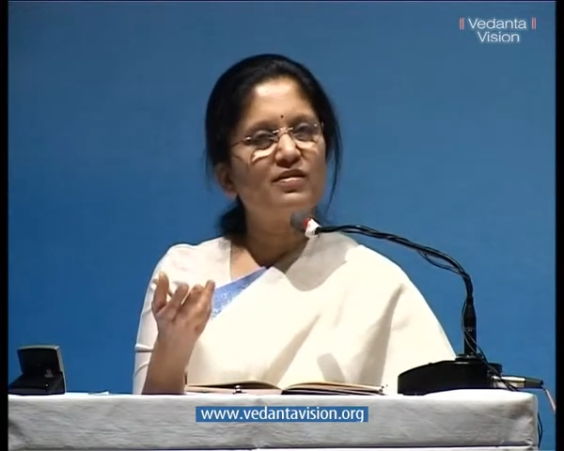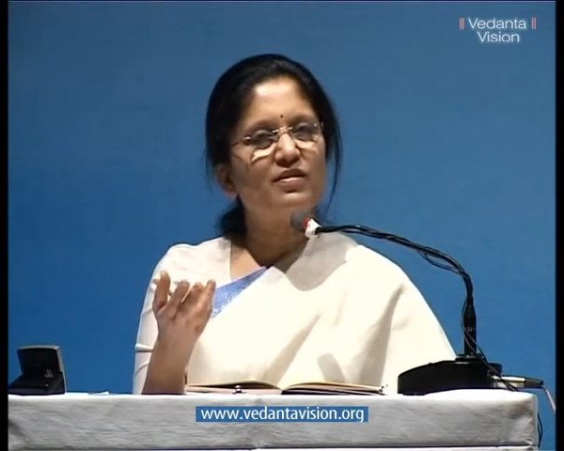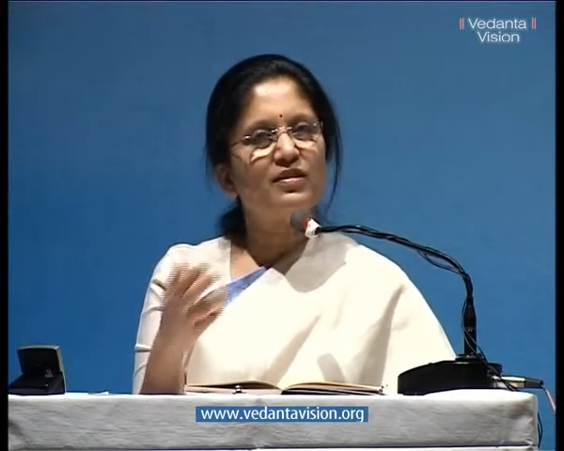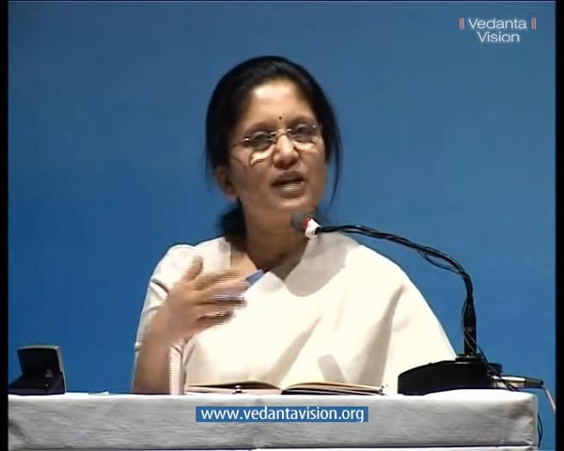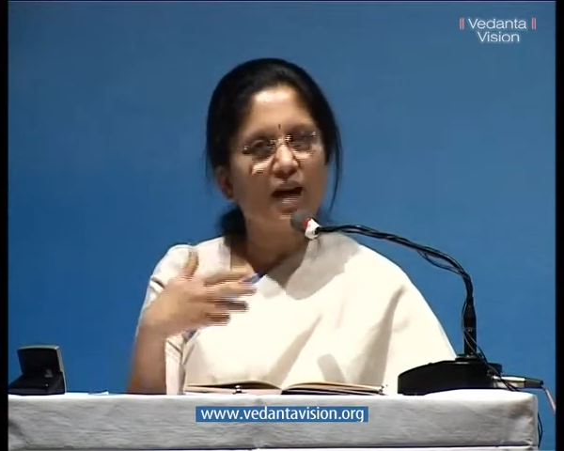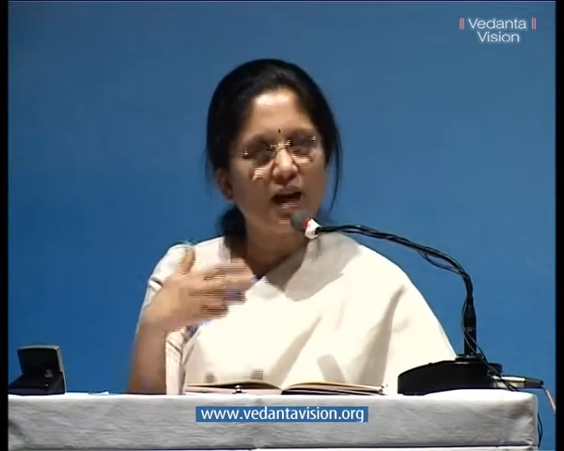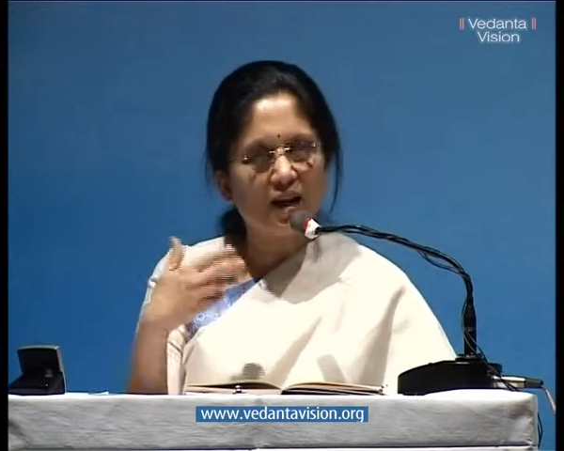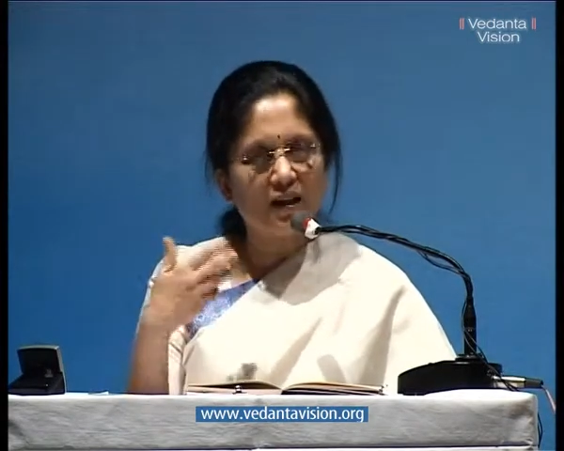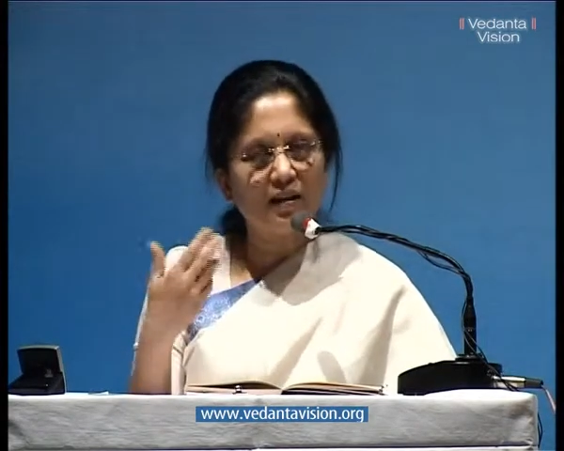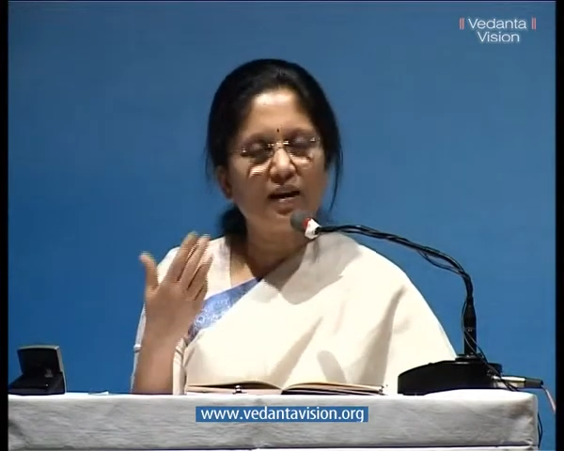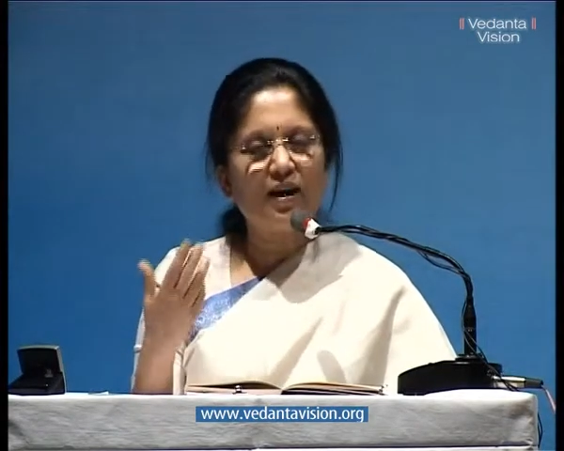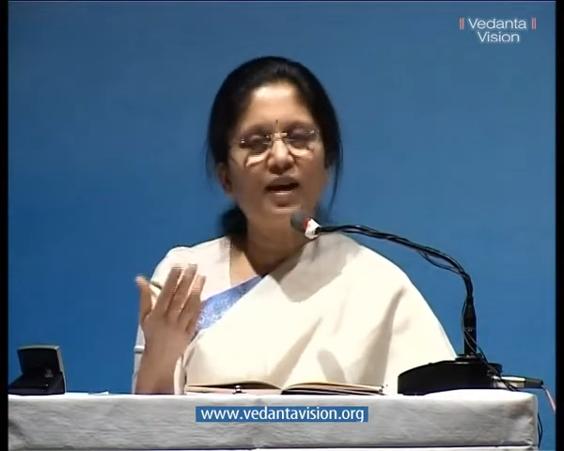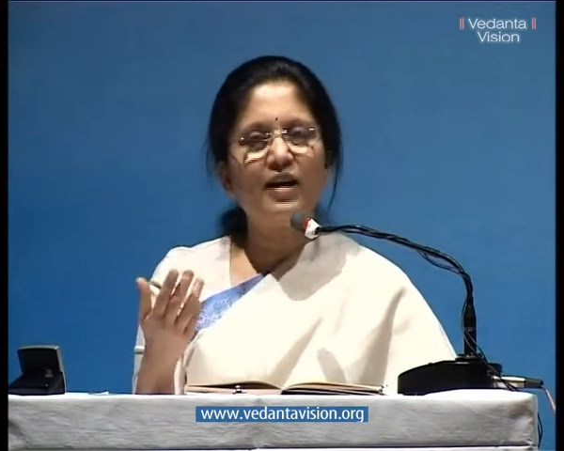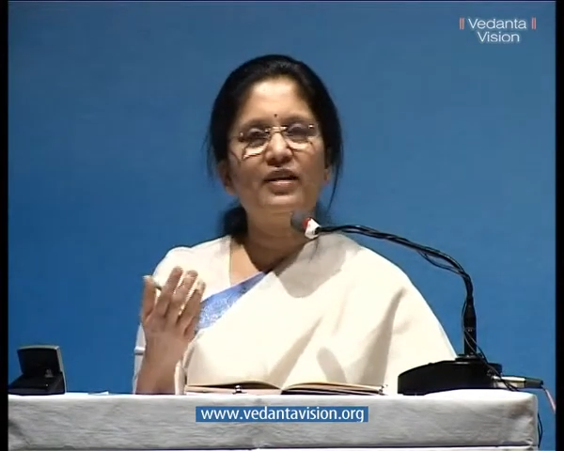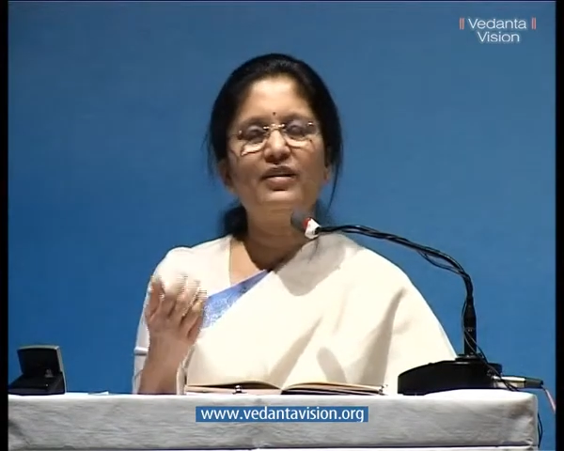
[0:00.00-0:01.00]
It's a higher
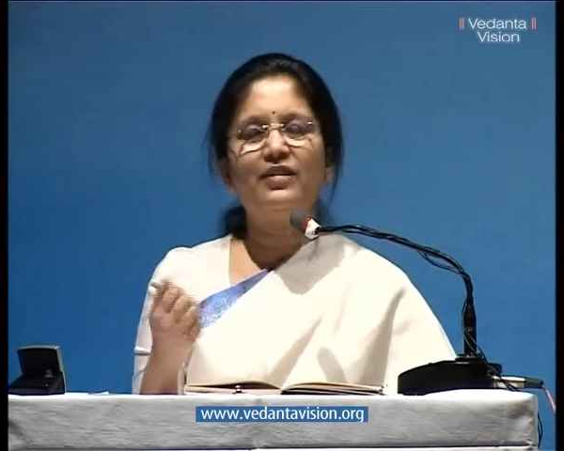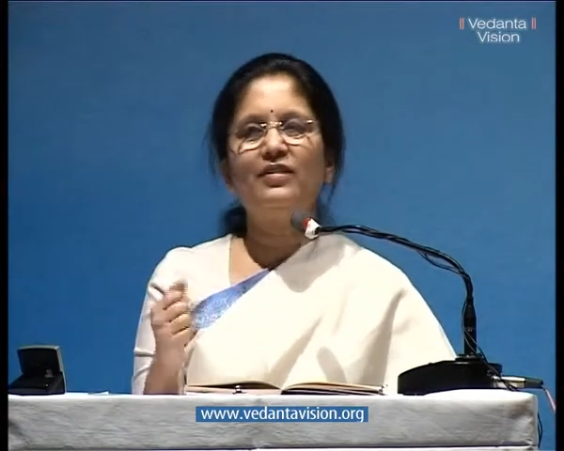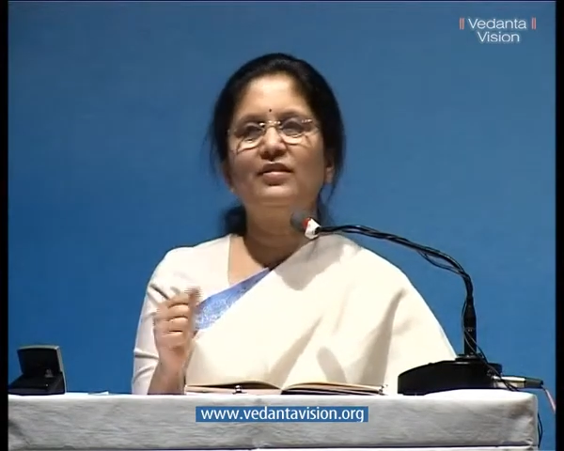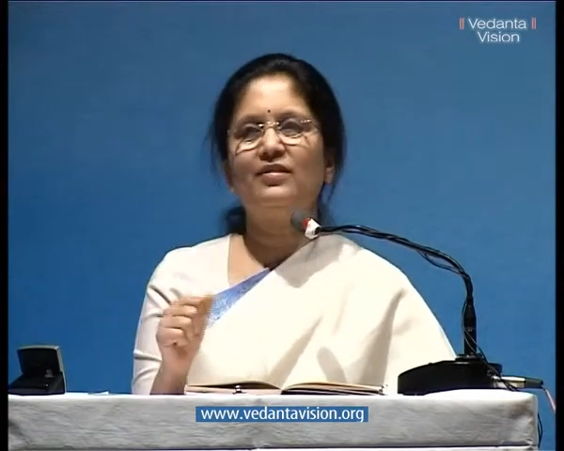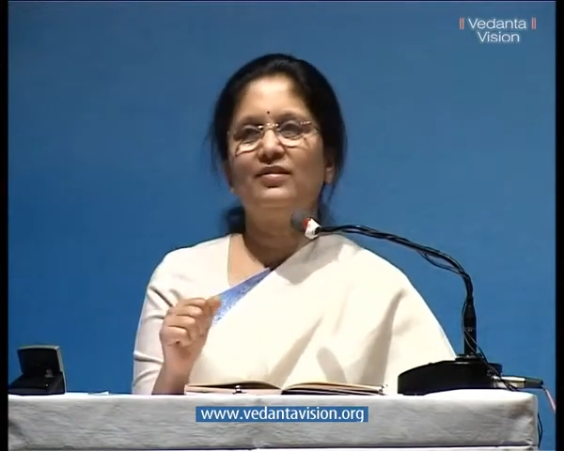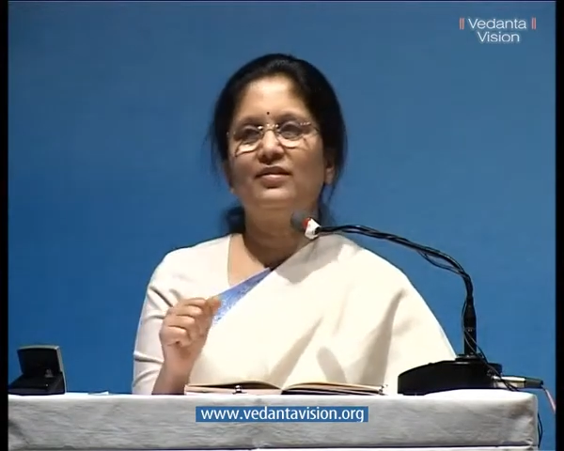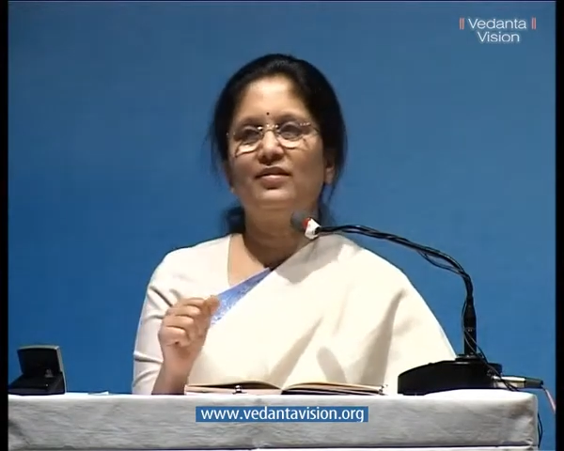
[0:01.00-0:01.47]
ideal.